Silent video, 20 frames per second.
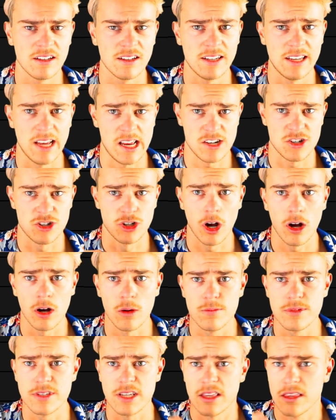get
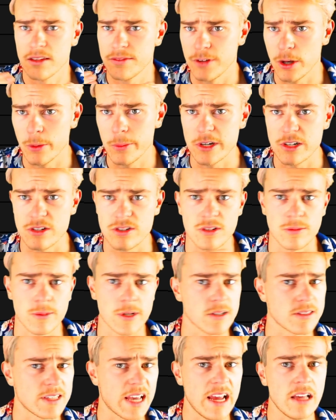jobs in the film industry,
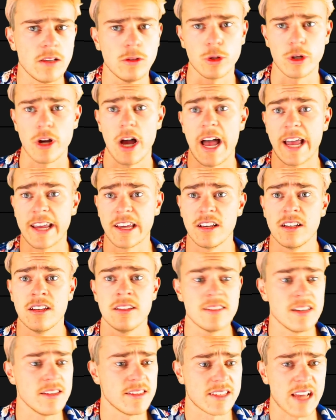because hey, look, I can
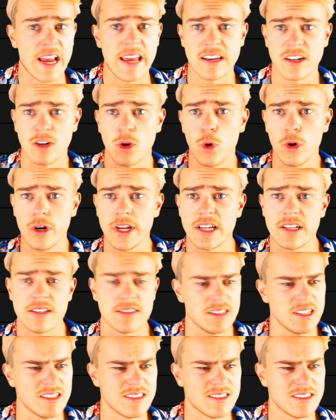sustain an audience.